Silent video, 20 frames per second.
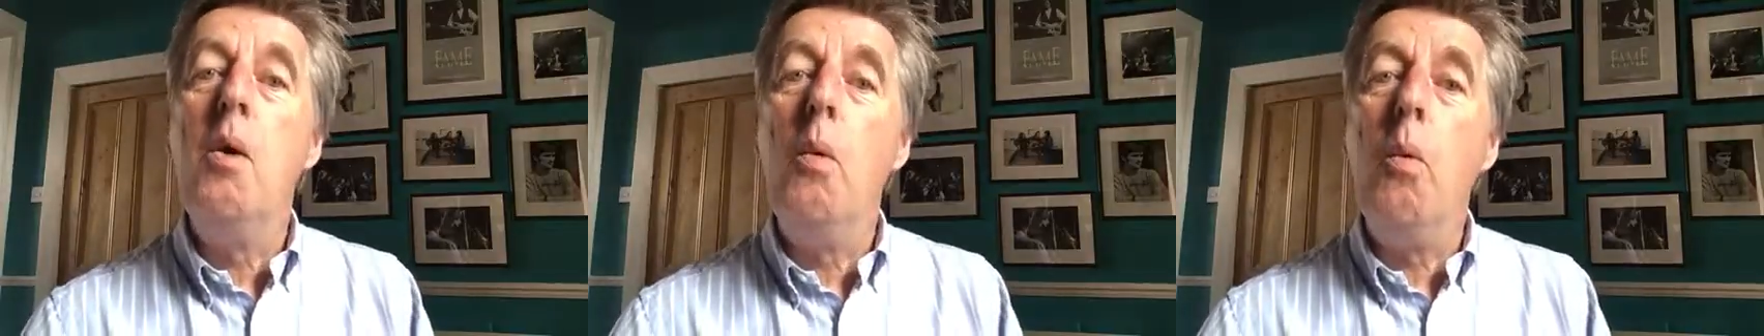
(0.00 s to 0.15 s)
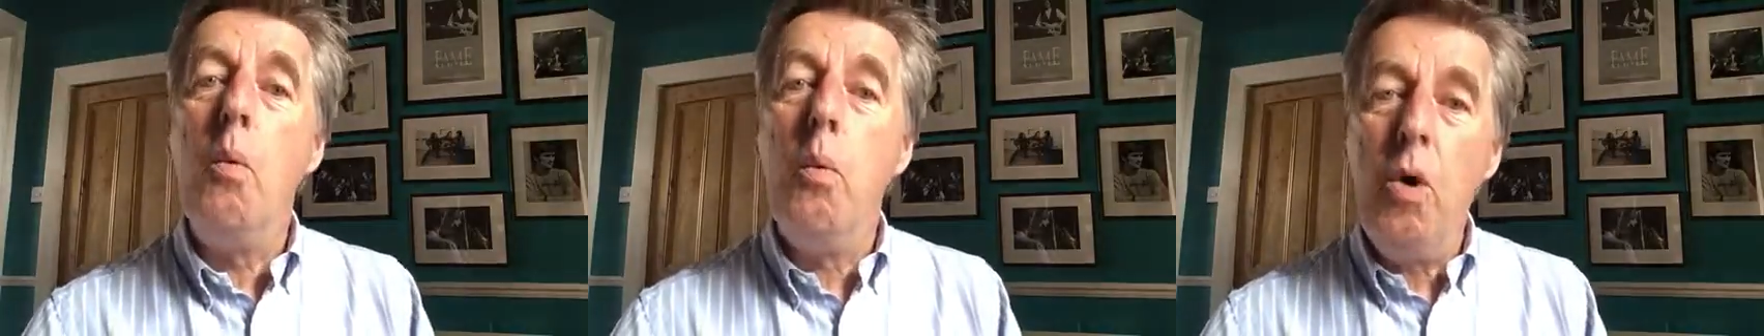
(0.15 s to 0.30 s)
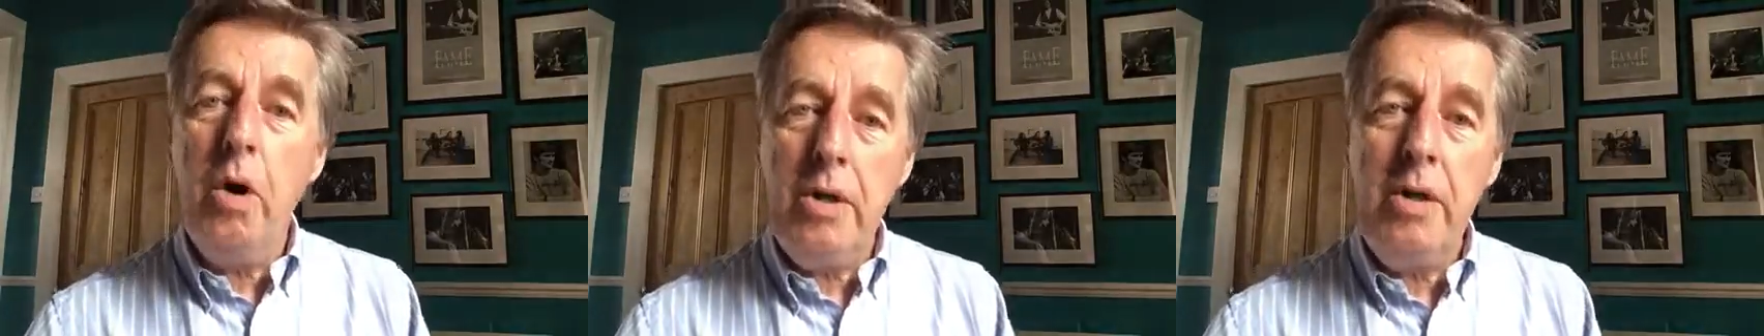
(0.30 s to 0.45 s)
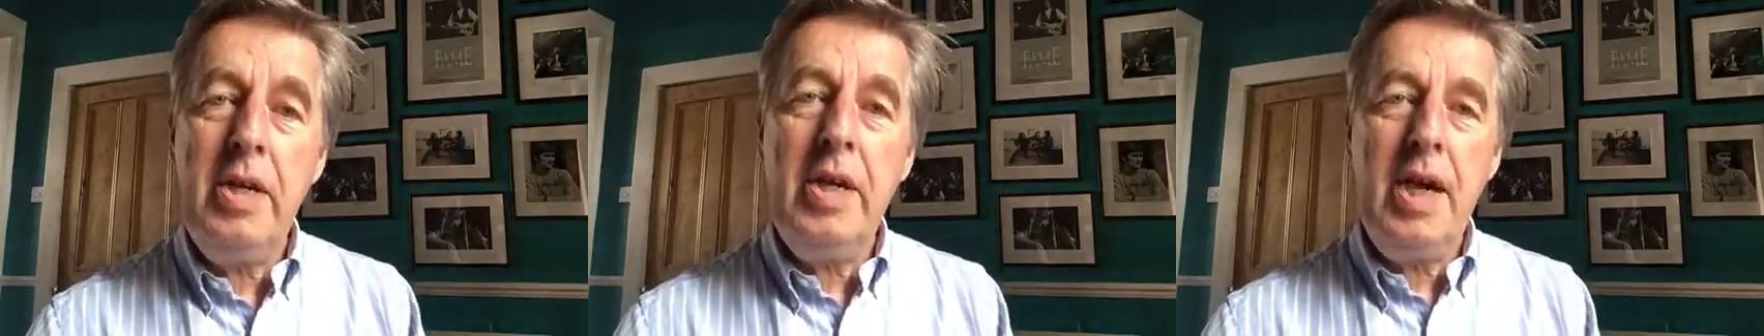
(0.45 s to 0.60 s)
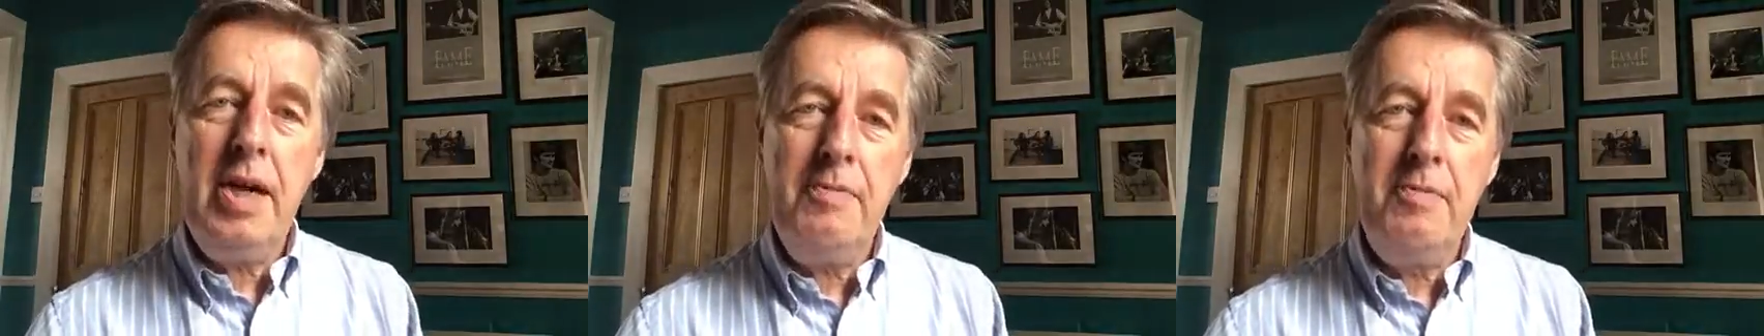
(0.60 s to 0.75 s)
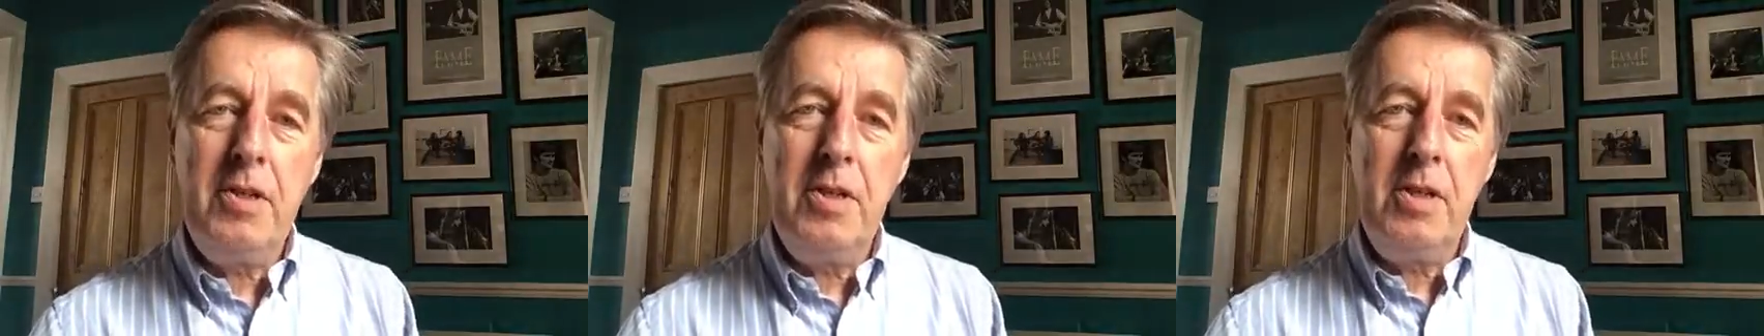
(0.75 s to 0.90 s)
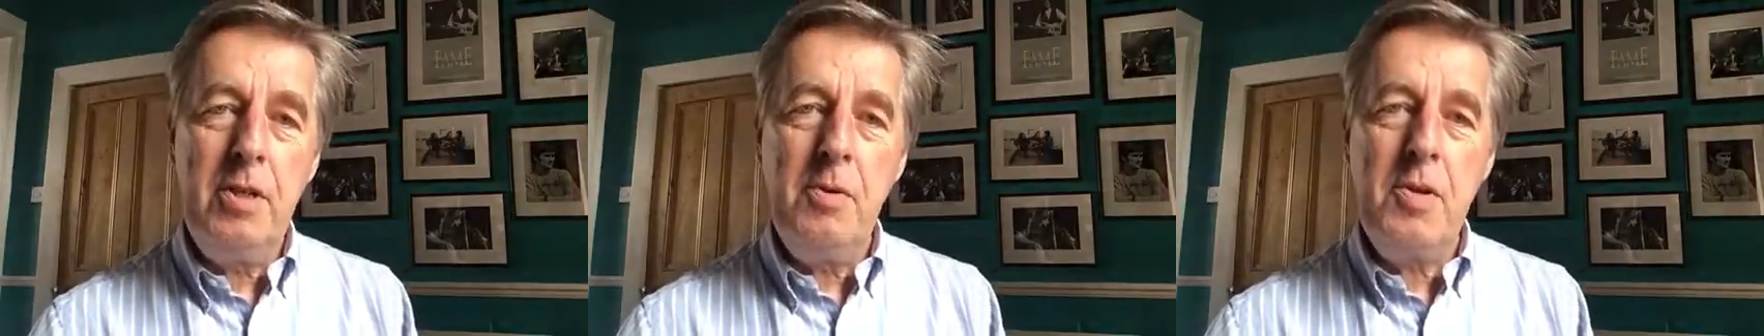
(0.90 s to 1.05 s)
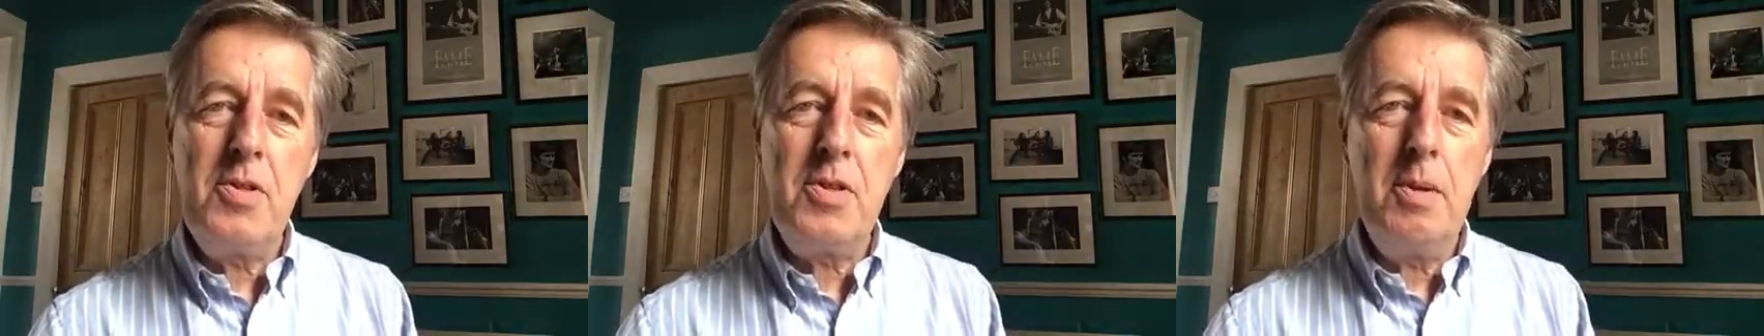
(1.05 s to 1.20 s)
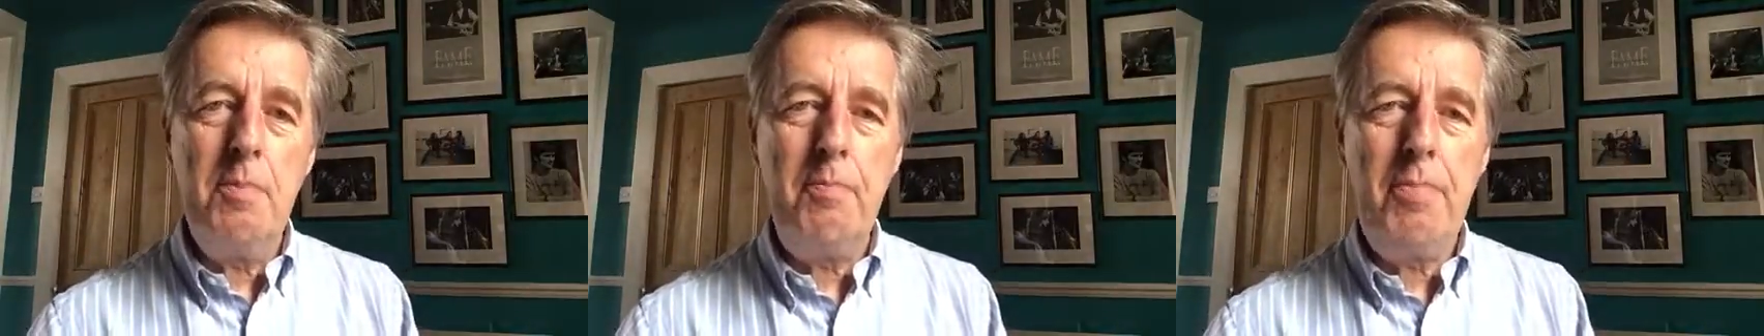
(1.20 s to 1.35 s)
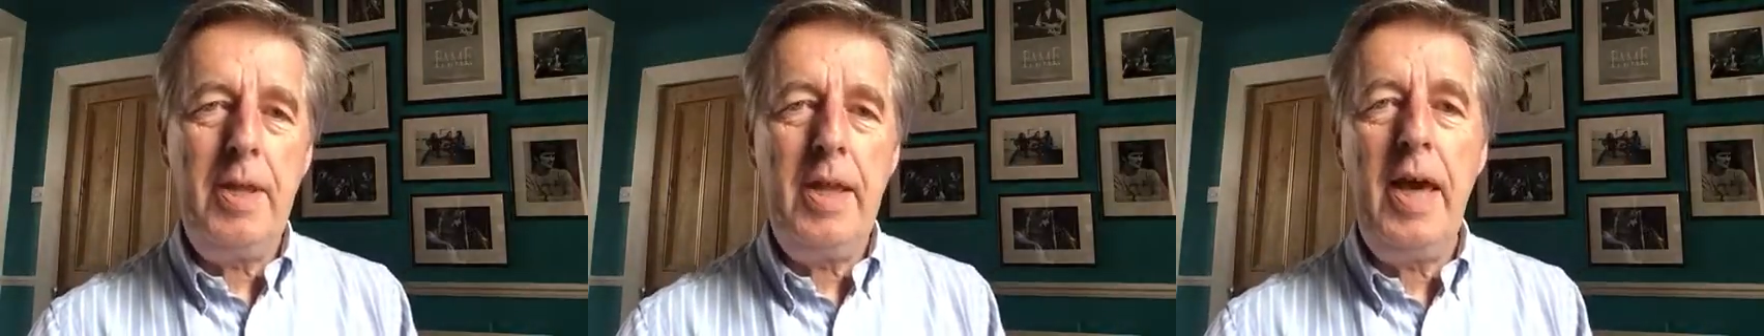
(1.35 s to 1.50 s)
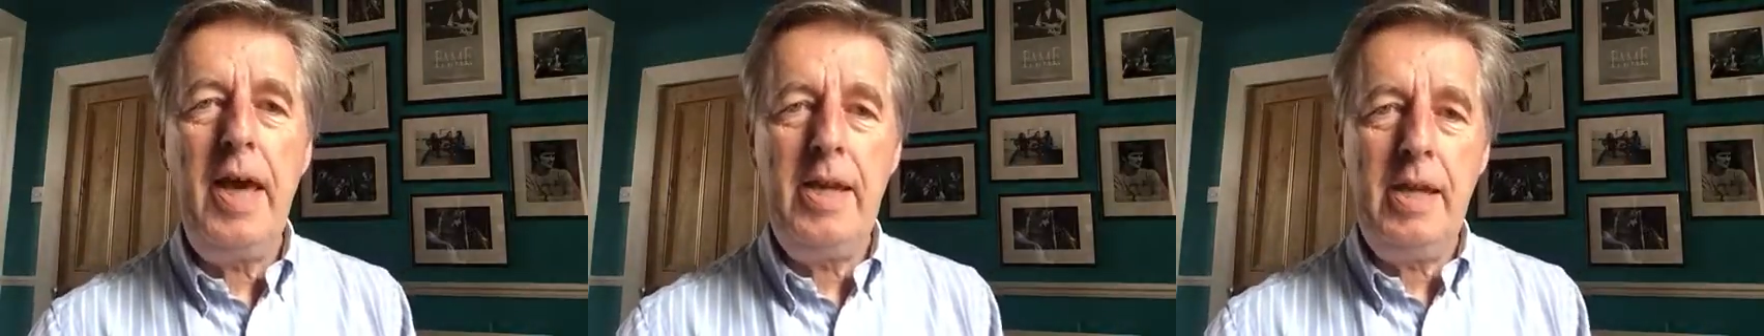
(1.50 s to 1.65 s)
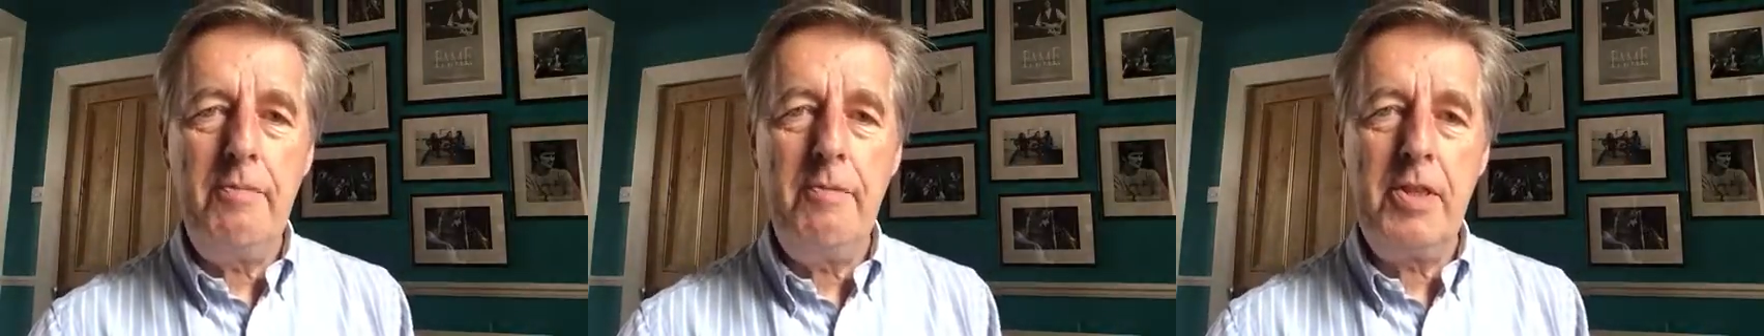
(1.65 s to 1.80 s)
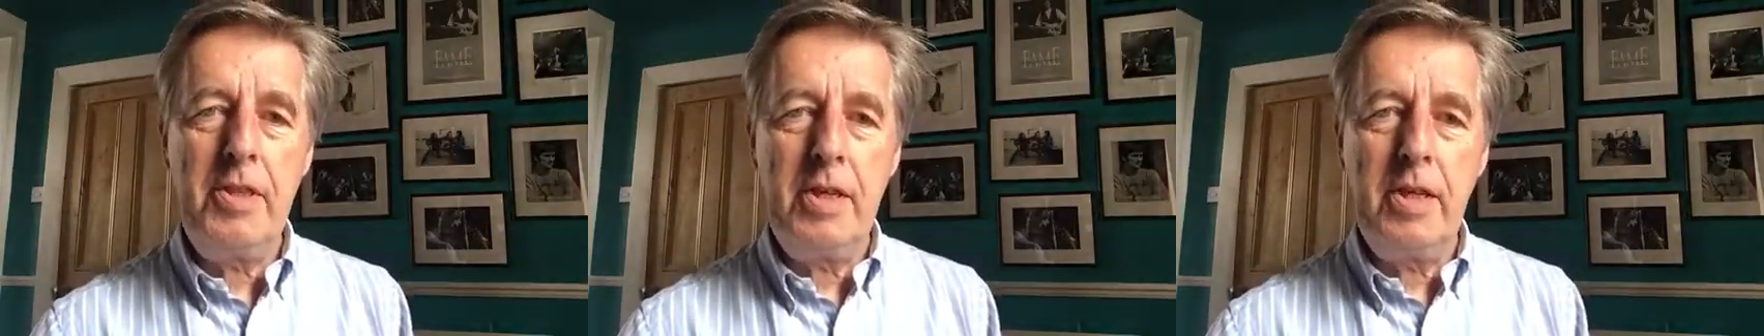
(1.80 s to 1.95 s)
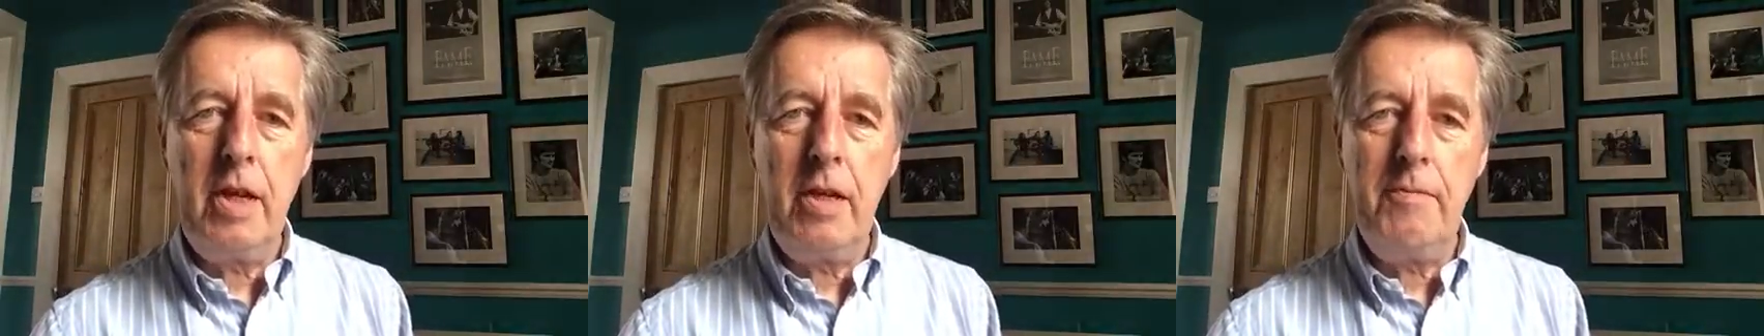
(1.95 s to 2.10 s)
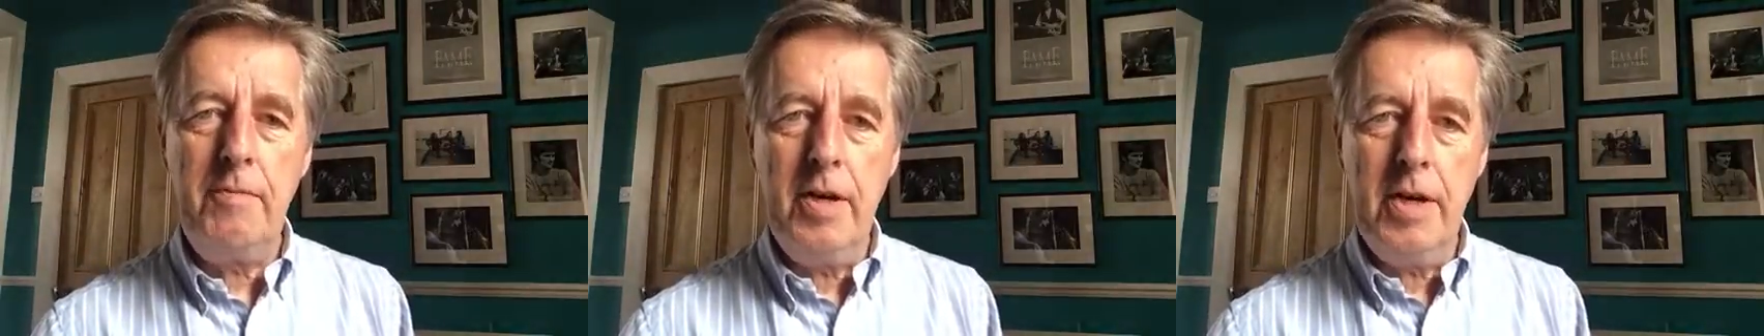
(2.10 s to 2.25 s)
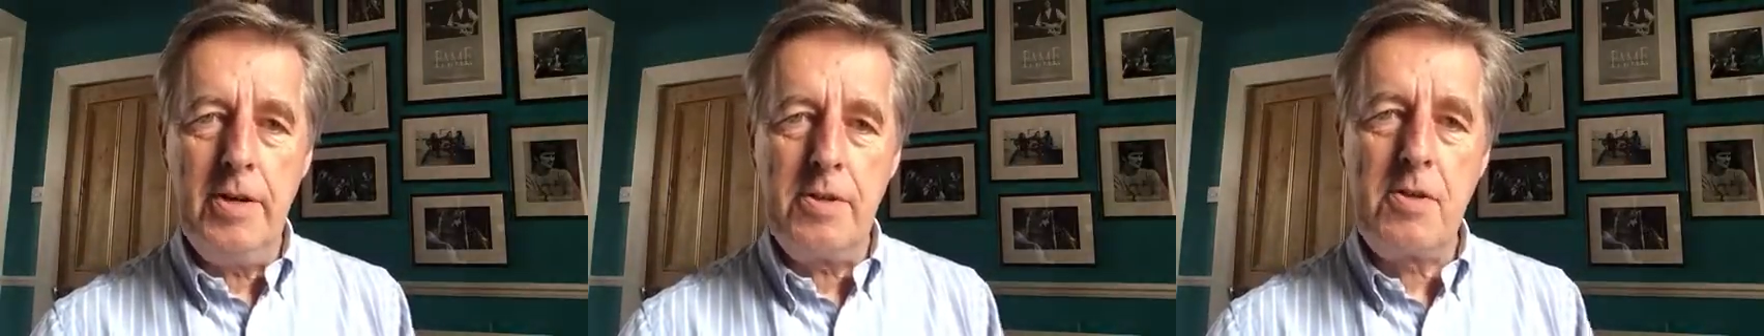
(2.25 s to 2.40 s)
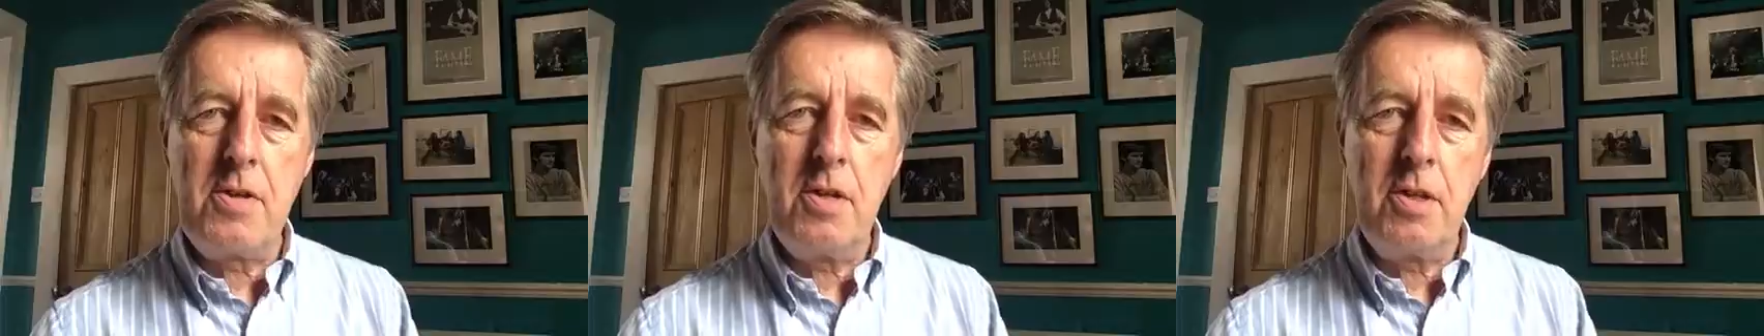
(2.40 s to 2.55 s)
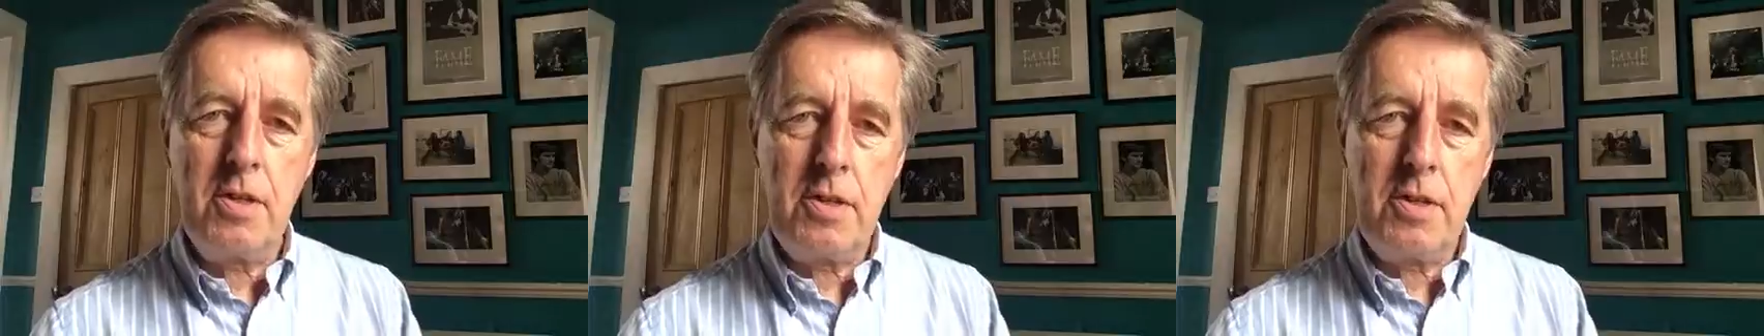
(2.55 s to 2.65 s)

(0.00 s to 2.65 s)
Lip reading: What you have to do is to plan everything in advance.